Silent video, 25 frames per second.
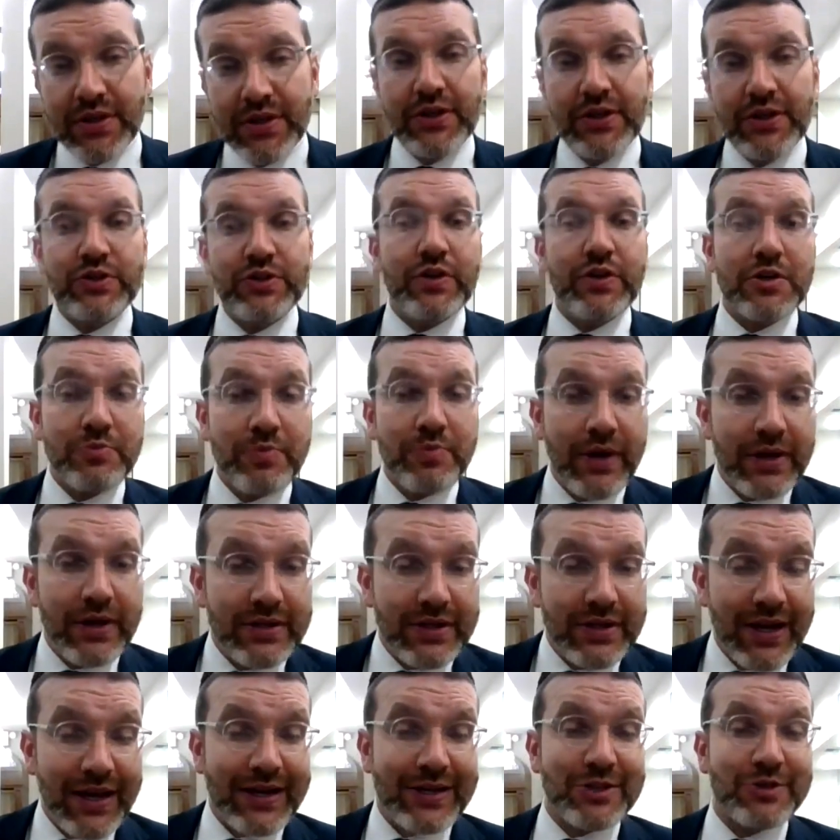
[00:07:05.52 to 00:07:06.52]

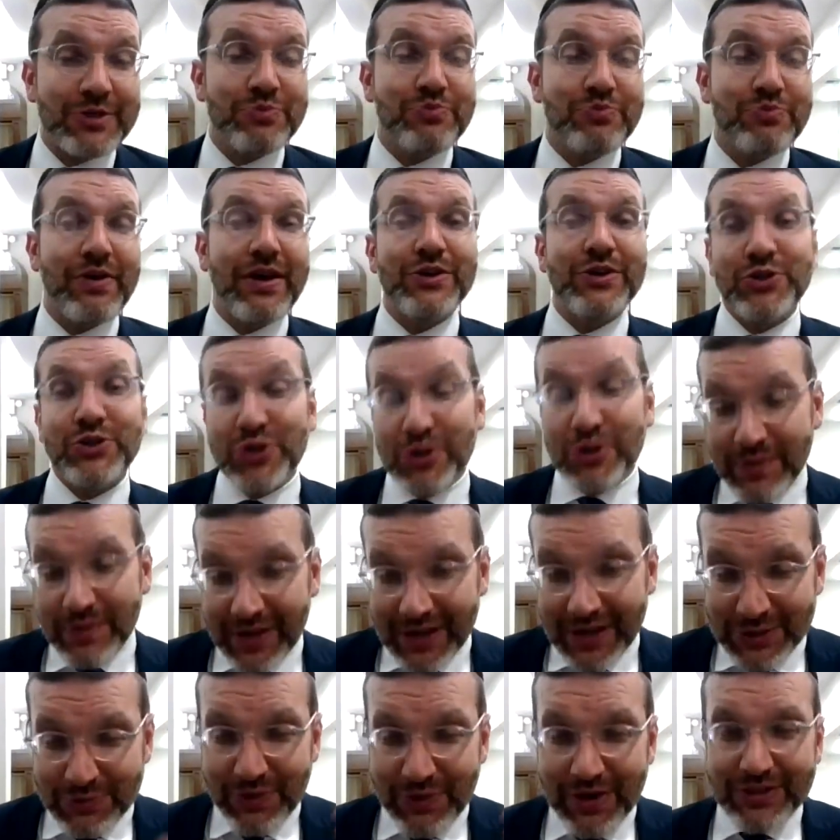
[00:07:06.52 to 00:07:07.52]
Because you should be
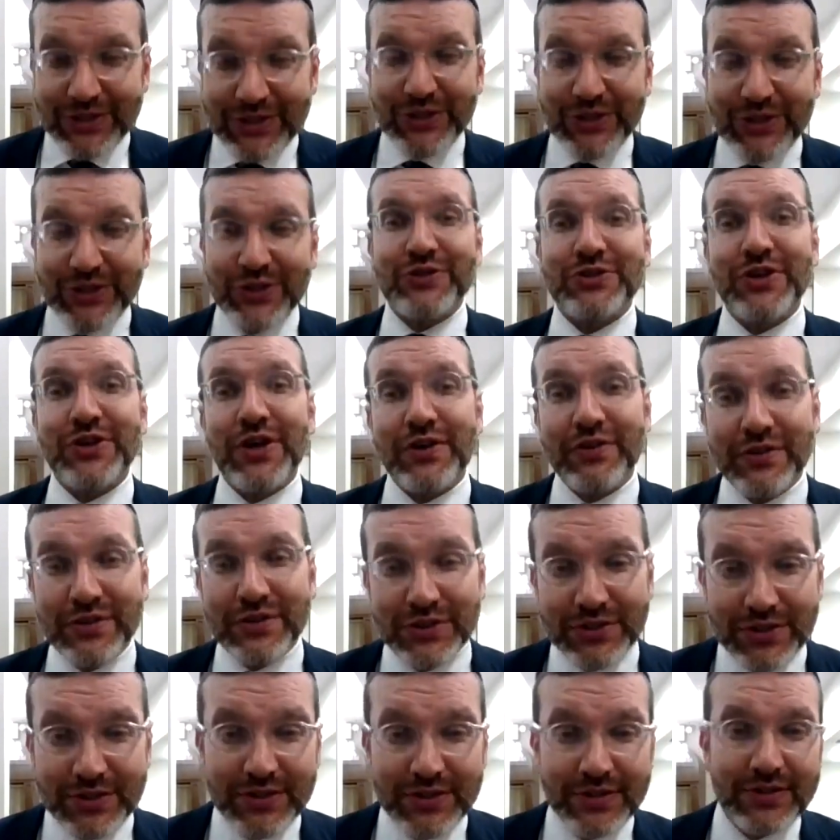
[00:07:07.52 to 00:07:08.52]
expressing your
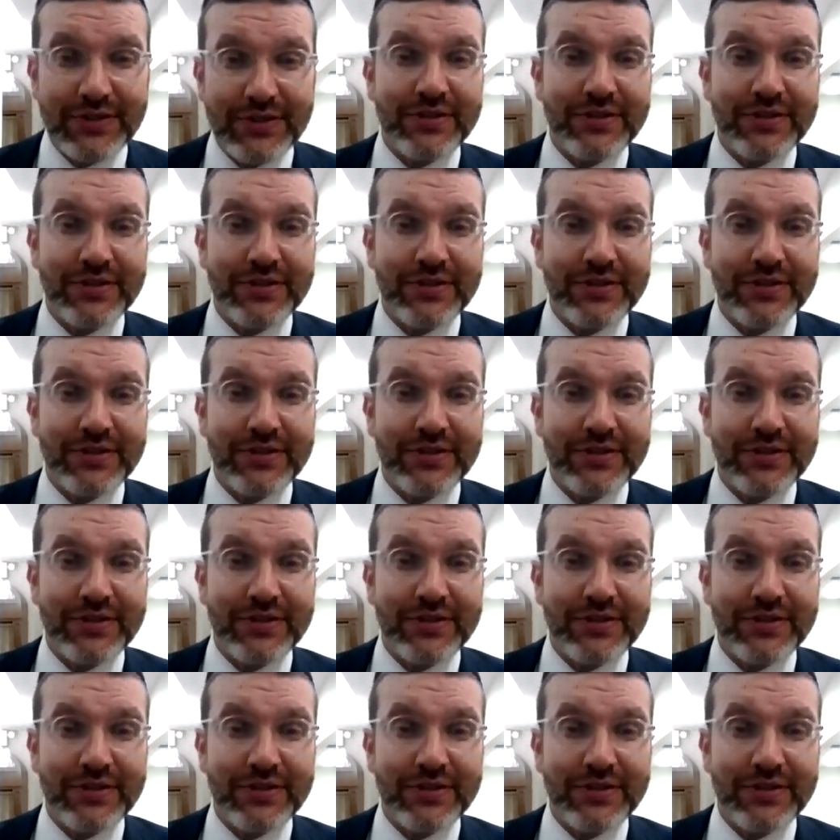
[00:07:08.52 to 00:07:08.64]
Shurish.